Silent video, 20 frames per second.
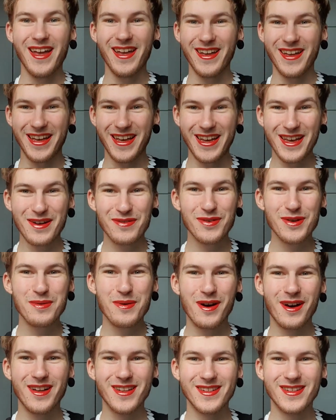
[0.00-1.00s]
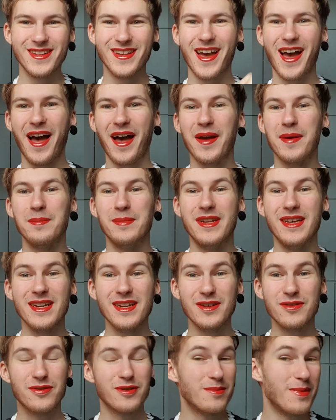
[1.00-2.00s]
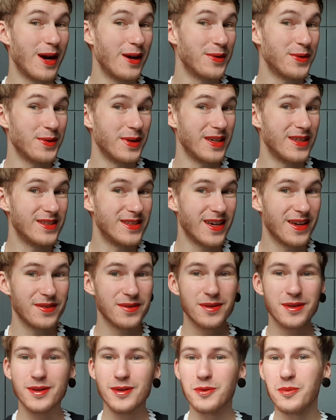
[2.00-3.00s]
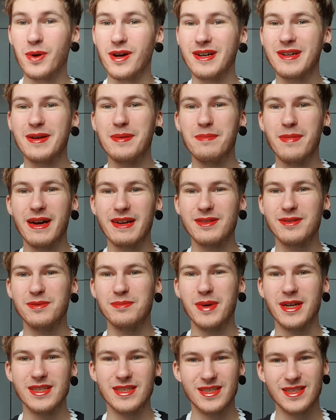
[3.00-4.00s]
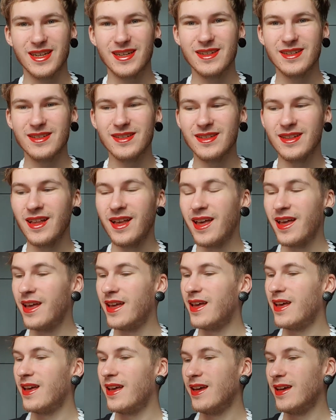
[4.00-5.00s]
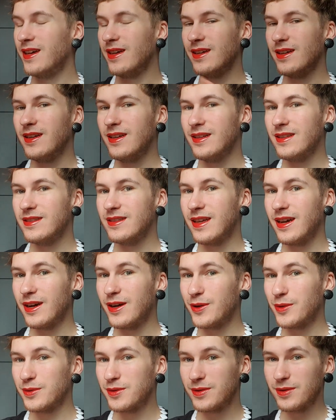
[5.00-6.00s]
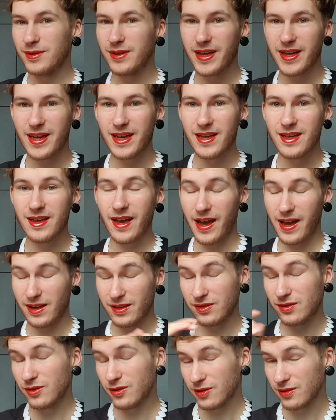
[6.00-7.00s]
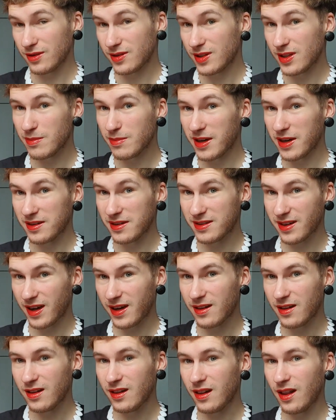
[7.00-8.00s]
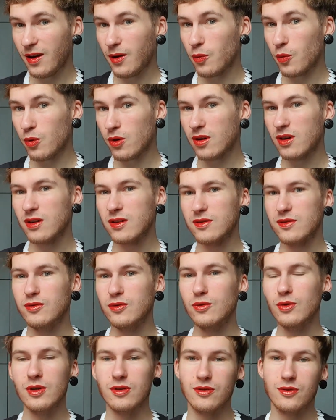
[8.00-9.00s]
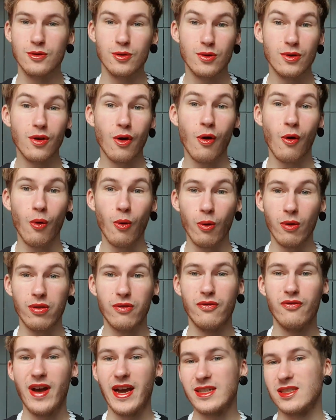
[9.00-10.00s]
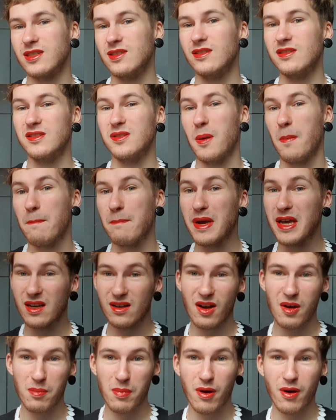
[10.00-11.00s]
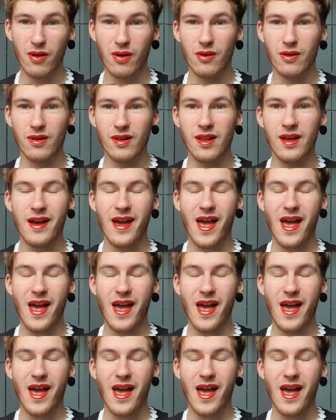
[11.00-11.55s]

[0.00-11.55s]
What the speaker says: Hey everyone, I'm Nick from How to Agender. Welcome back to my channel. Now today, as you can see by the title, we're gonna do a good old-fashioned makeup haul.